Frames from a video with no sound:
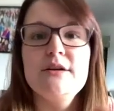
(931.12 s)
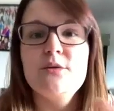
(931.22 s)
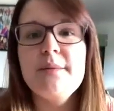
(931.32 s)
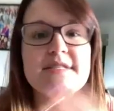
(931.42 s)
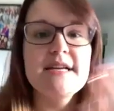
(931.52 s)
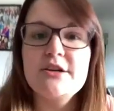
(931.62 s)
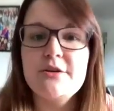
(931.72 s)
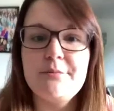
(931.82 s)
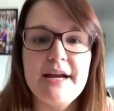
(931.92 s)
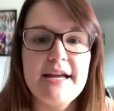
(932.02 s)
website or
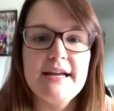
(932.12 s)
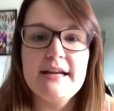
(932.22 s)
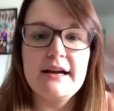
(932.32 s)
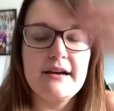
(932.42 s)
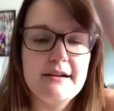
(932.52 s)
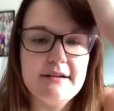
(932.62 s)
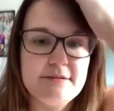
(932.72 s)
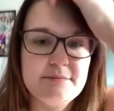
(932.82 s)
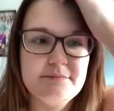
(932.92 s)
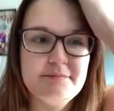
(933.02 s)
my
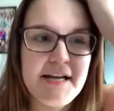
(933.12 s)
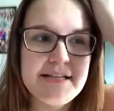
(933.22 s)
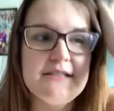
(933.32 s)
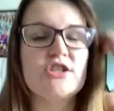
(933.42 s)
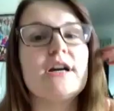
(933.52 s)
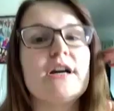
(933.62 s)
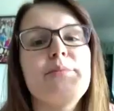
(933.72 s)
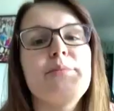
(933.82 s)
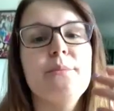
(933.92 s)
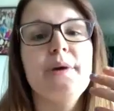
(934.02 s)
um, Etsy shop
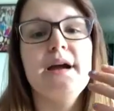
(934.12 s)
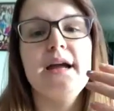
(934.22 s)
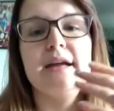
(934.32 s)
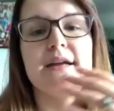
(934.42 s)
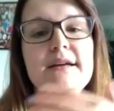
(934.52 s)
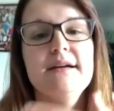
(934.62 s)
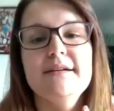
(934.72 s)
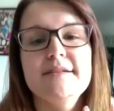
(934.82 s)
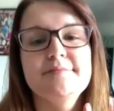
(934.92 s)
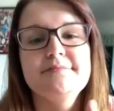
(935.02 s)
or my
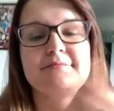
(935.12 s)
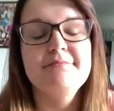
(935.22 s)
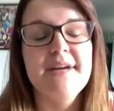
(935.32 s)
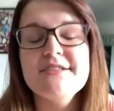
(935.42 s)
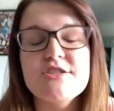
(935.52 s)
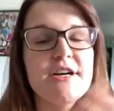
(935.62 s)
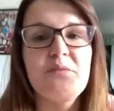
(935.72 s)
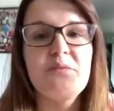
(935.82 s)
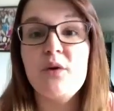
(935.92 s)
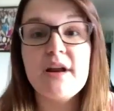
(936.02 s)
um, my
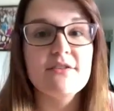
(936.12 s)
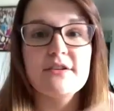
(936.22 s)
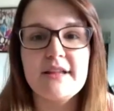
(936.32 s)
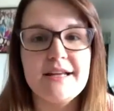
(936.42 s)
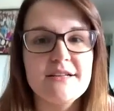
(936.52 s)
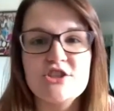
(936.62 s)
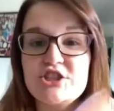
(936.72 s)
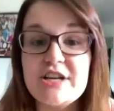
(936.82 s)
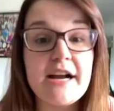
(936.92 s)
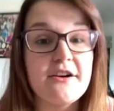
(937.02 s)
Instagram, whatever. Like just
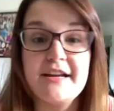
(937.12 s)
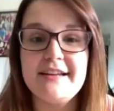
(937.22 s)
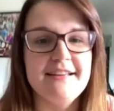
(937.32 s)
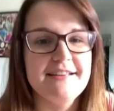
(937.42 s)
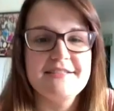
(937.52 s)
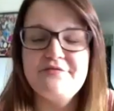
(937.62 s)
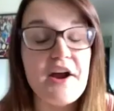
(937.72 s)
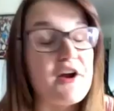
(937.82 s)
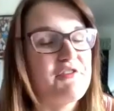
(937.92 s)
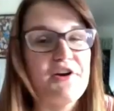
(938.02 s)
sharing is
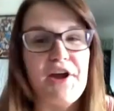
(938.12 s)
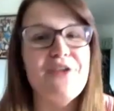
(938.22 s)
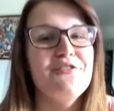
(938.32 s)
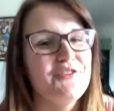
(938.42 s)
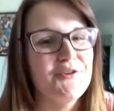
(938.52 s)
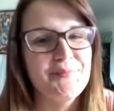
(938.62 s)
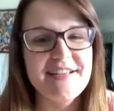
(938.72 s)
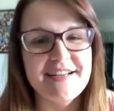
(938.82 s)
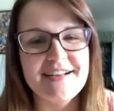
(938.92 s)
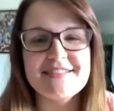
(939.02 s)
very very helpful
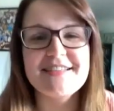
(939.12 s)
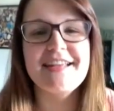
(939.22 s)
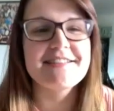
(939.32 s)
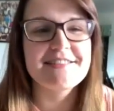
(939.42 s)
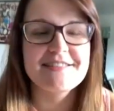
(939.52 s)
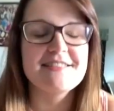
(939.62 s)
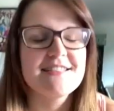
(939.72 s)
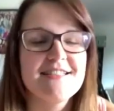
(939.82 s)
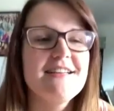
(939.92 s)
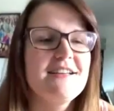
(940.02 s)
because it gets yes.
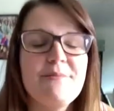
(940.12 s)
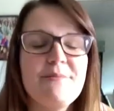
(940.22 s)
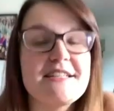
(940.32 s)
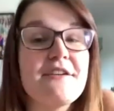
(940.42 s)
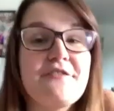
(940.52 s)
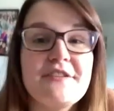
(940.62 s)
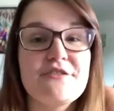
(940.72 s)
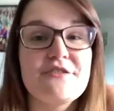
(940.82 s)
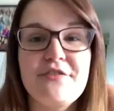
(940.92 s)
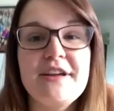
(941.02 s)
my stuff into
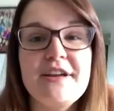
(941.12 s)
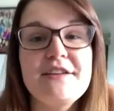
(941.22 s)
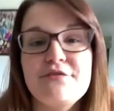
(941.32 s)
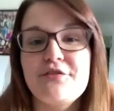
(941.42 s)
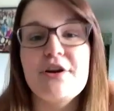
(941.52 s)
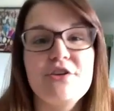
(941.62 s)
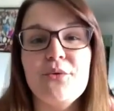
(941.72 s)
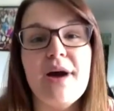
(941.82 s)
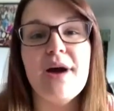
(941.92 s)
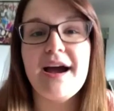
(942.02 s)
in front of
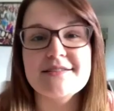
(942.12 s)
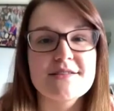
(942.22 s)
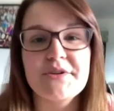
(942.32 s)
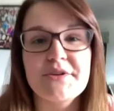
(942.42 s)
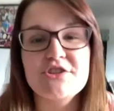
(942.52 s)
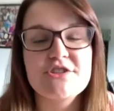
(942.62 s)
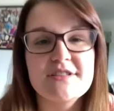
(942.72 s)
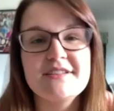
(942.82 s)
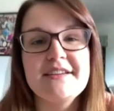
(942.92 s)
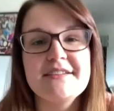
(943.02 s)
new eyes, which
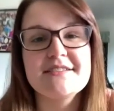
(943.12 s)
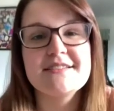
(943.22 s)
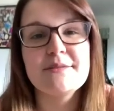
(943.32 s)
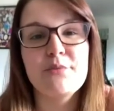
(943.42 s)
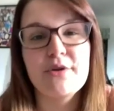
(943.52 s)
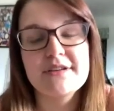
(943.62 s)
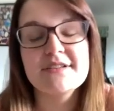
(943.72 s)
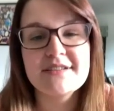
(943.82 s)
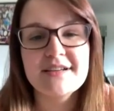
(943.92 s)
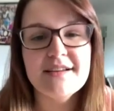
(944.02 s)
yep. is important.